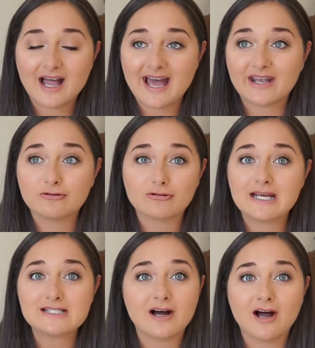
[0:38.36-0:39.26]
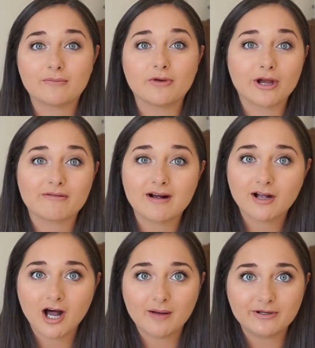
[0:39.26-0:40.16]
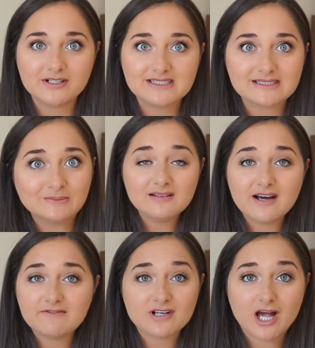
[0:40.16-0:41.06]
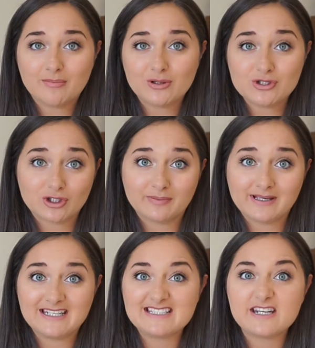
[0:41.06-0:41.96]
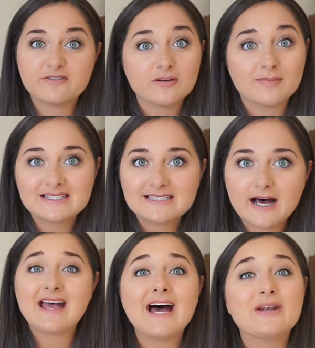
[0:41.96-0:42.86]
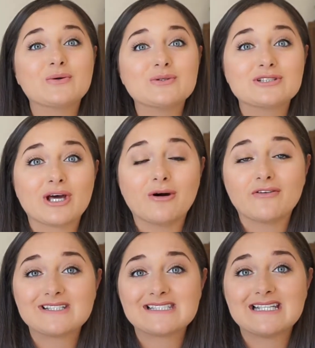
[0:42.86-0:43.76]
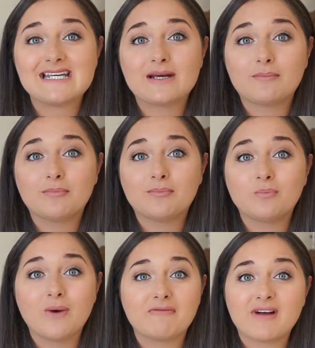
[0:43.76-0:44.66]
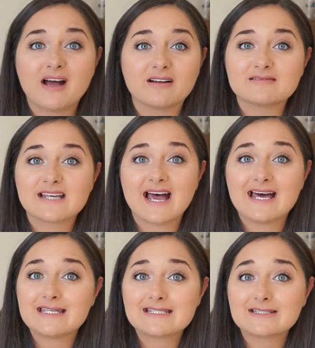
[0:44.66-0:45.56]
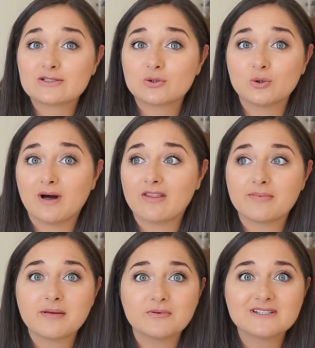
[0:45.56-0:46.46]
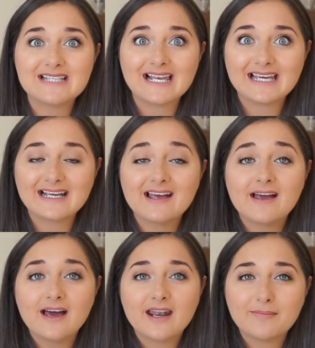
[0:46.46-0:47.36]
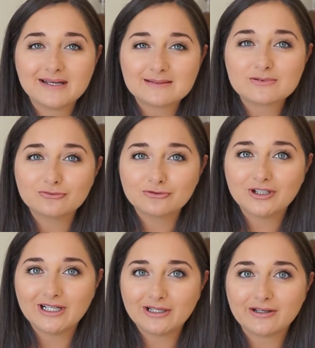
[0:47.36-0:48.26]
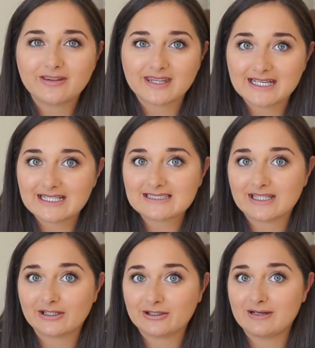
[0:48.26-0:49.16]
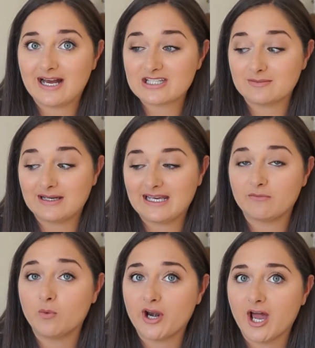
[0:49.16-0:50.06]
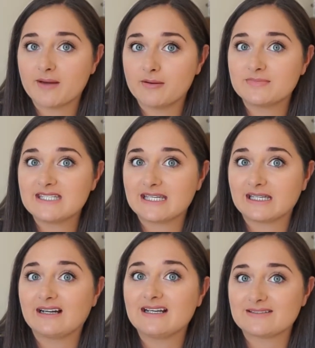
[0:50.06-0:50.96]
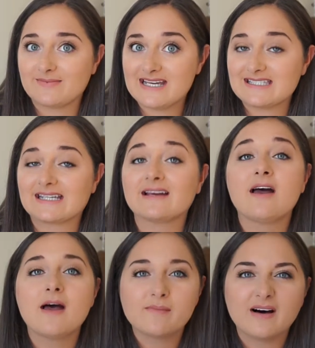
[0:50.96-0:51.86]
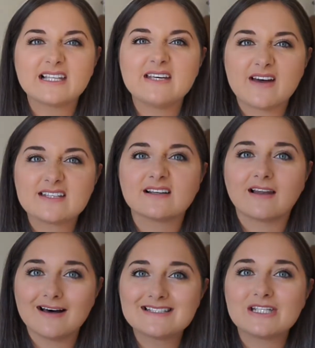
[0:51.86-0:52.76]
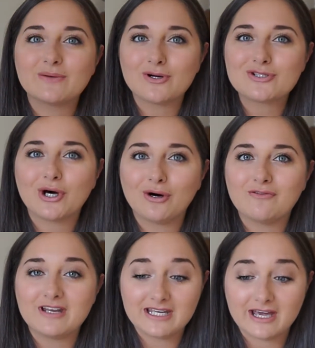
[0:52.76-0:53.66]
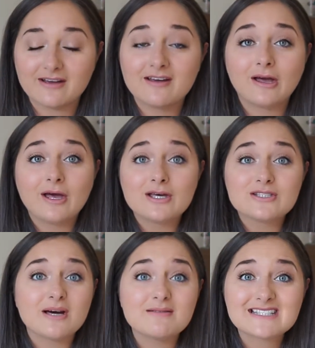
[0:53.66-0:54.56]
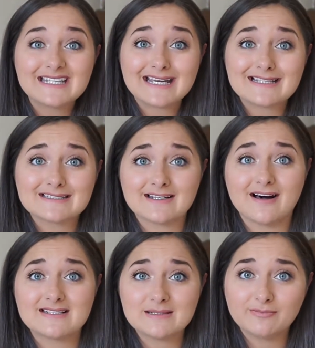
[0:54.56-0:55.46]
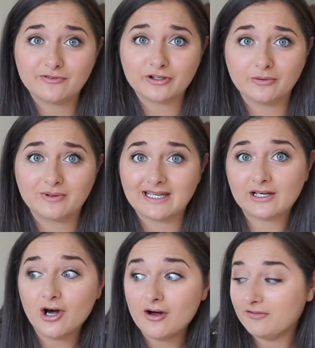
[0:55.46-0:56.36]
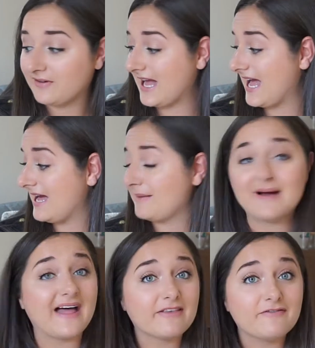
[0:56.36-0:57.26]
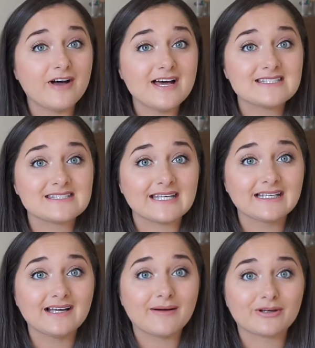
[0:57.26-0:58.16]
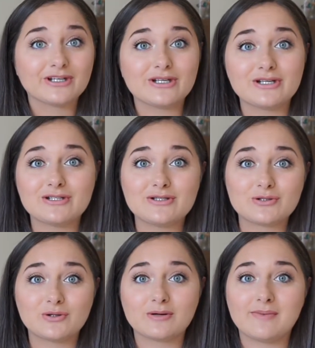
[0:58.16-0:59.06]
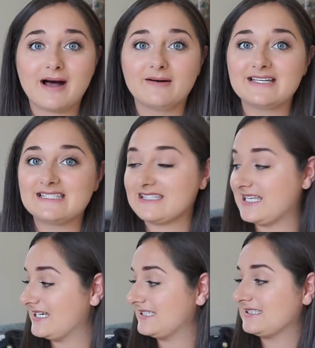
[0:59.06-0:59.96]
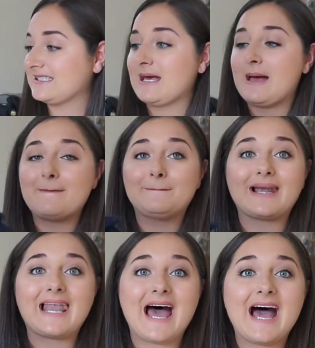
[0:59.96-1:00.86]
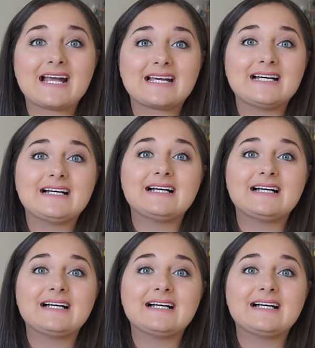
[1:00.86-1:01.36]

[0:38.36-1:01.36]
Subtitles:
I had a great time going around car boots. Loved car boot shopping, did a few myself, and also obviously went round and saw what other people were selling. I picked up some really good things and I couldn't actually believe. One item in particular is amazing, but I'll leave that to last so you watch the whole video. So I'm just going to get started before you all click off, and the first thing I'm going to talk about is this black